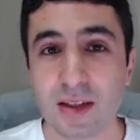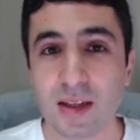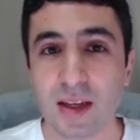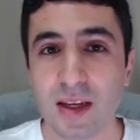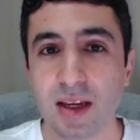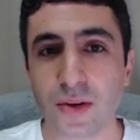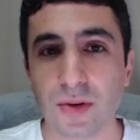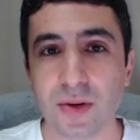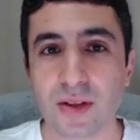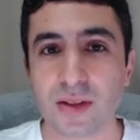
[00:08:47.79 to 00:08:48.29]

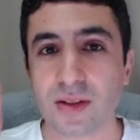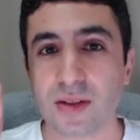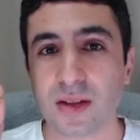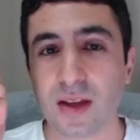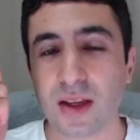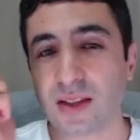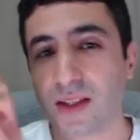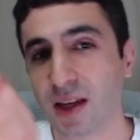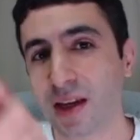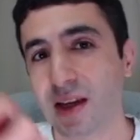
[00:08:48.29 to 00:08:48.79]
Here is
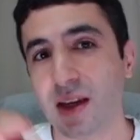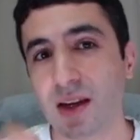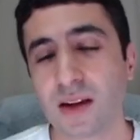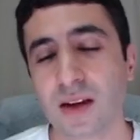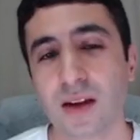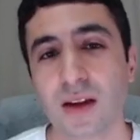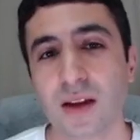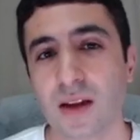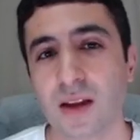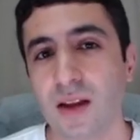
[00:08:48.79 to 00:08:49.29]
a ticket
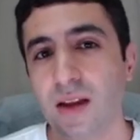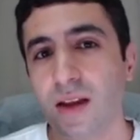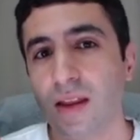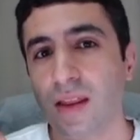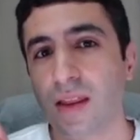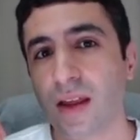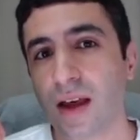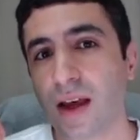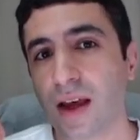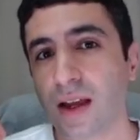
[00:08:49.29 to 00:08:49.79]

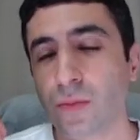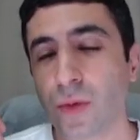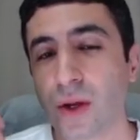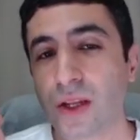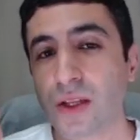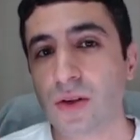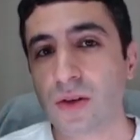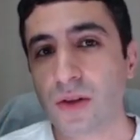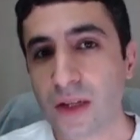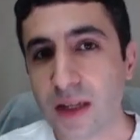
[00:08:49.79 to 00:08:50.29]
that
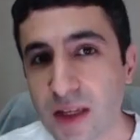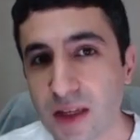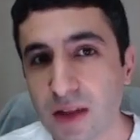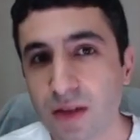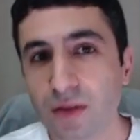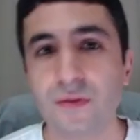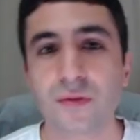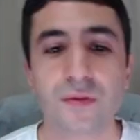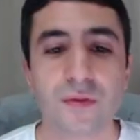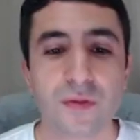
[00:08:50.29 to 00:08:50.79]
when you
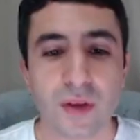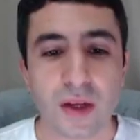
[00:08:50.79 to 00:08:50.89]
leave,